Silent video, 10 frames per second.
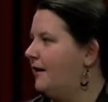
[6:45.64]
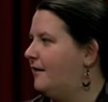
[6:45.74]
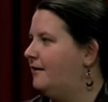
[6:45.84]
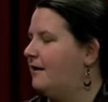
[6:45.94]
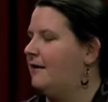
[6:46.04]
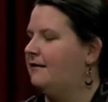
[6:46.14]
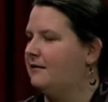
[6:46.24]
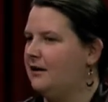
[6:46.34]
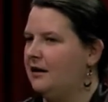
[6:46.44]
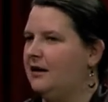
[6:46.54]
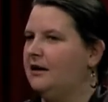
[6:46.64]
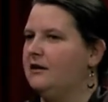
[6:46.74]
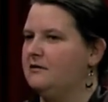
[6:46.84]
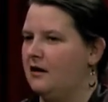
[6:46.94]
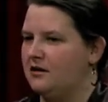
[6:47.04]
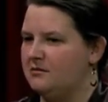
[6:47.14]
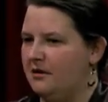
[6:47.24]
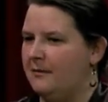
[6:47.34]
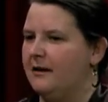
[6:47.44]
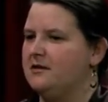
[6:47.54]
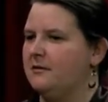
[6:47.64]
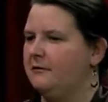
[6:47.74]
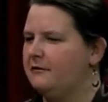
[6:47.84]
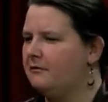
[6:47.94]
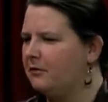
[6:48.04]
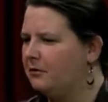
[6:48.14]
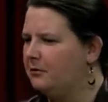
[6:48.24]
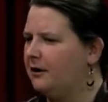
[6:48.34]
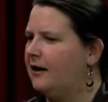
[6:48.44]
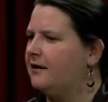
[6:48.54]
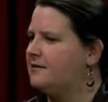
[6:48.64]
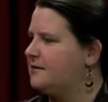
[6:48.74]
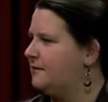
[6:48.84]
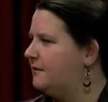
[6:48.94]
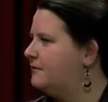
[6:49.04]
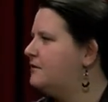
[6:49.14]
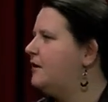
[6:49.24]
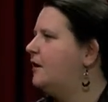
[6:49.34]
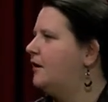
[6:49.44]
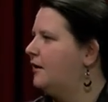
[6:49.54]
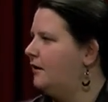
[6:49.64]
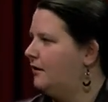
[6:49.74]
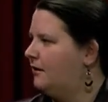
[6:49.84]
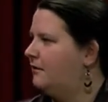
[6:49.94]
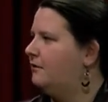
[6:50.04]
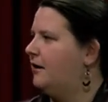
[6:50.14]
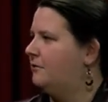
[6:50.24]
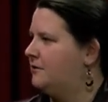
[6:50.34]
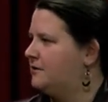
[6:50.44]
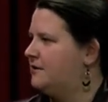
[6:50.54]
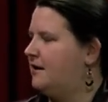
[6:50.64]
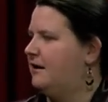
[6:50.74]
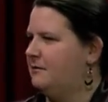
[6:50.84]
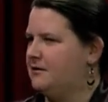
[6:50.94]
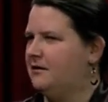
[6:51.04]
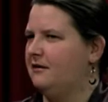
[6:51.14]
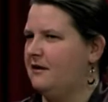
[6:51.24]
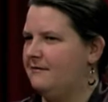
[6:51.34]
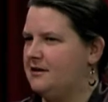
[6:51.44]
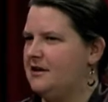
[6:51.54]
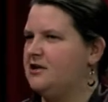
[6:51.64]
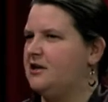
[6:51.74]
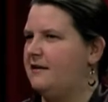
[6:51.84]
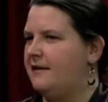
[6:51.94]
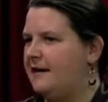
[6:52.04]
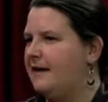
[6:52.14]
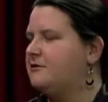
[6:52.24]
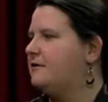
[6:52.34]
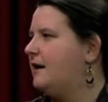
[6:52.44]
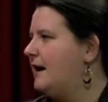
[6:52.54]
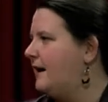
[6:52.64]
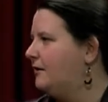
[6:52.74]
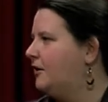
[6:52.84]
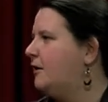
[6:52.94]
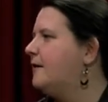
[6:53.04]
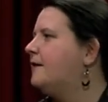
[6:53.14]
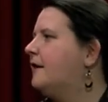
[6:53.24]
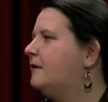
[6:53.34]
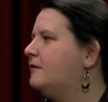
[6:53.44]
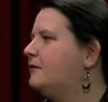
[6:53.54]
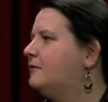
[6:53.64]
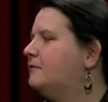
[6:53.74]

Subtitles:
And he talked to me about some of the roadblocks, and it was a good conversation. And then after that, I think